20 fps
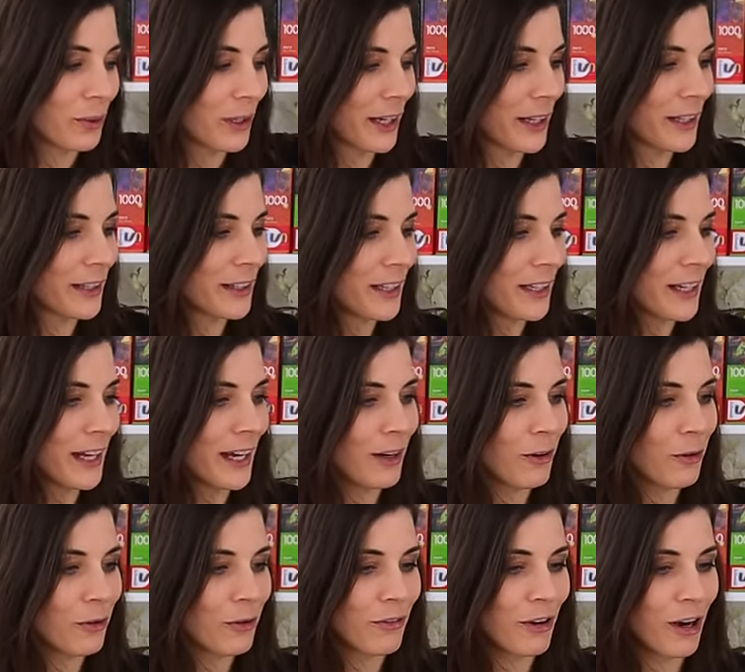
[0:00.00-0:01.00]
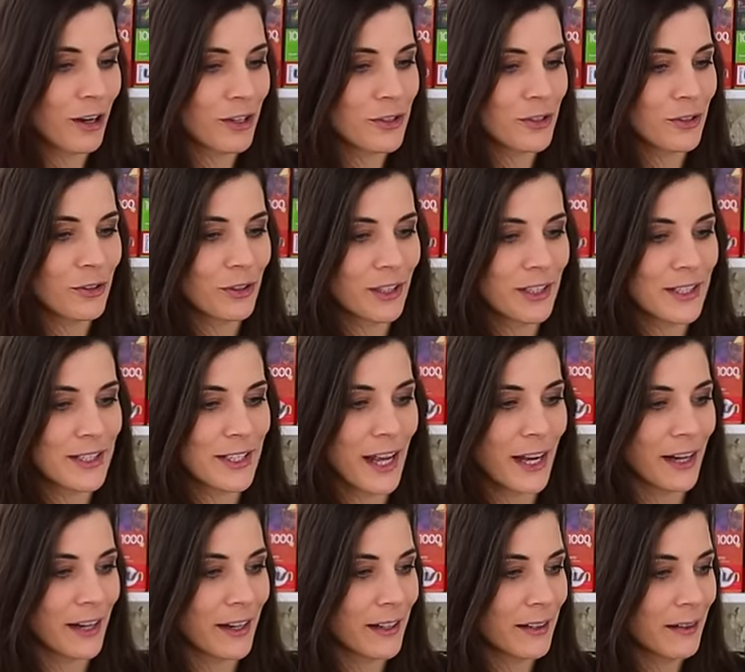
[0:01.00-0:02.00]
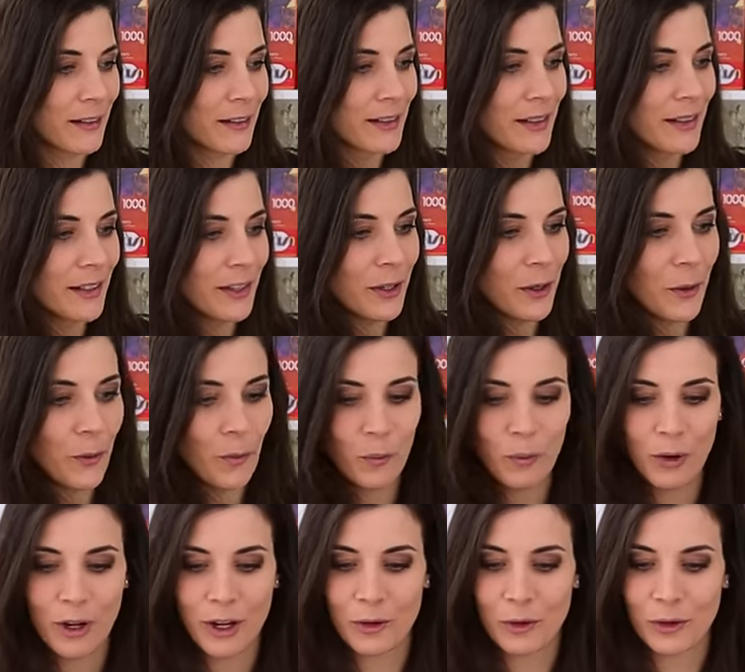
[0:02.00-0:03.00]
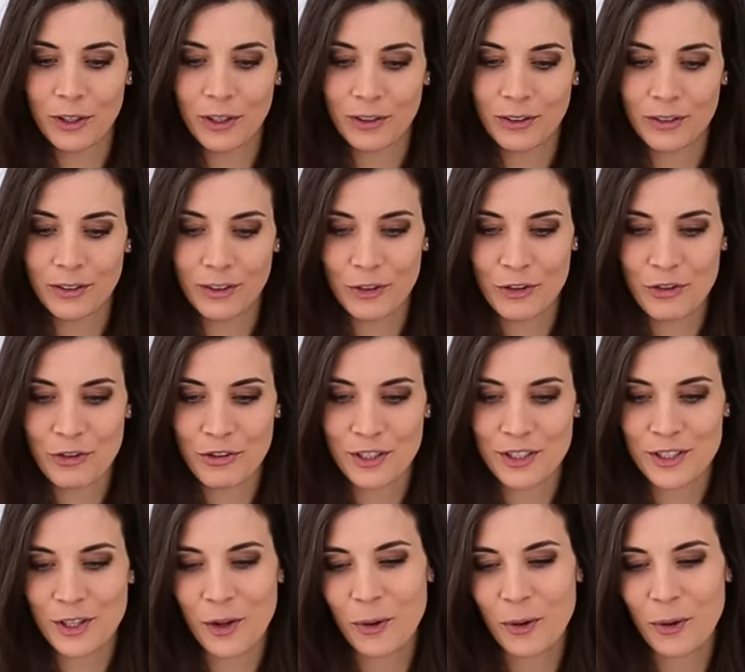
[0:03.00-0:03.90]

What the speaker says: like the yellow grass on the second one or the trees.